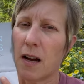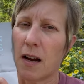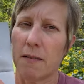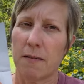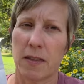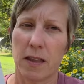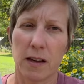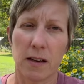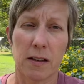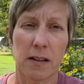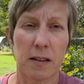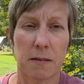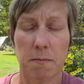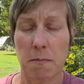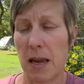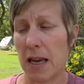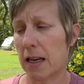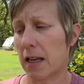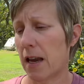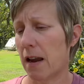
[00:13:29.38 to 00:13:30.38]
the
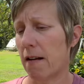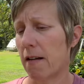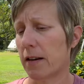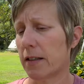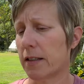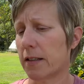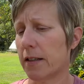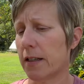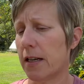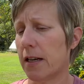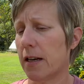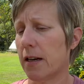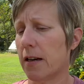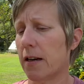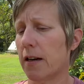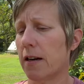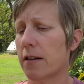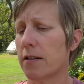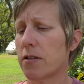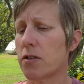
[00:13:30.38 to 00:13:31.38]
main character
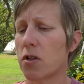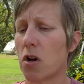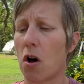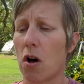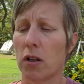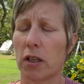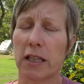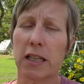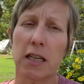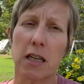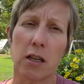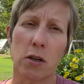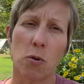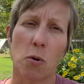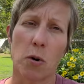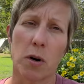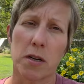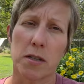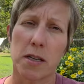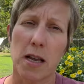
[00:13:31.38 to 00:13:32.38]
here, Saul Indian
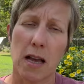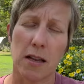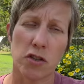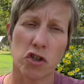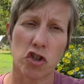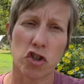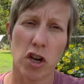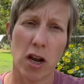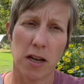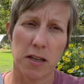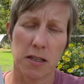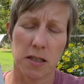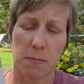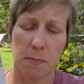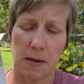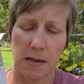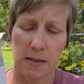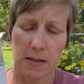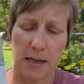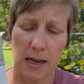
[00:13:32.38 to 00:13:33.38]
Horse, has just
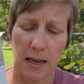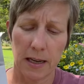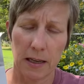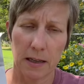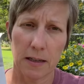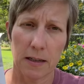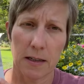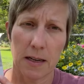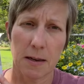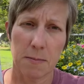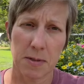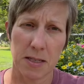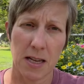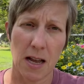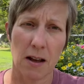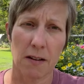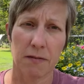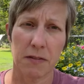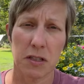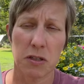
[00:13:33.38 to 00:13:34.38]
been taken
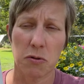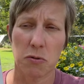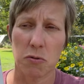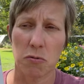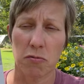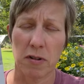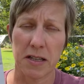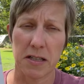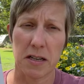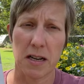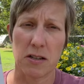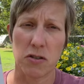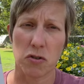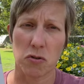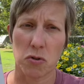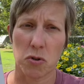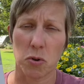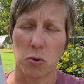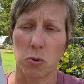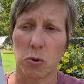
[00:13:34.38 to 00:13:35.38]
himself to residential
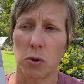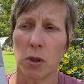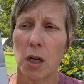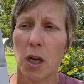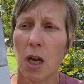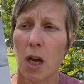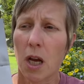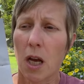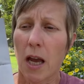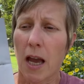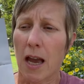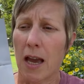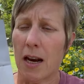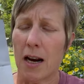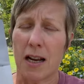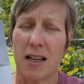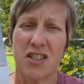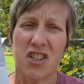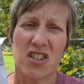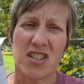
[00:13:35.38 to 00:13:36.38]
school. And
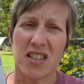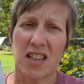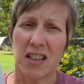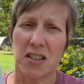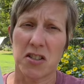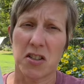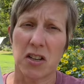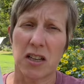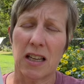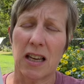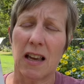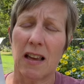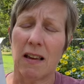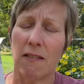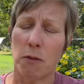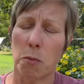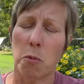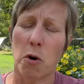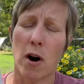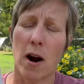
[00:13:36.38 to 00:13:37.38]
I just think it's going to get
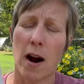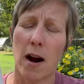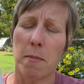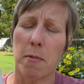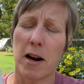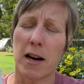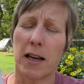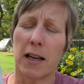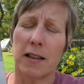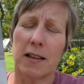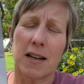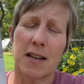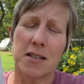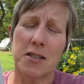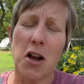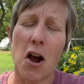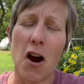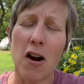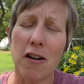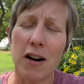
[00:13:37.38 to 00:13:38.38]
even more heartbreaking than
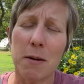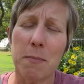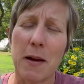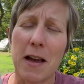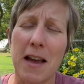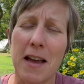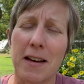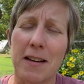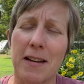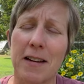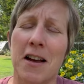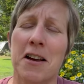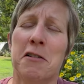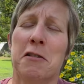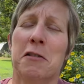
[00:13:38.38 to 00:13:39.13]
it's already been.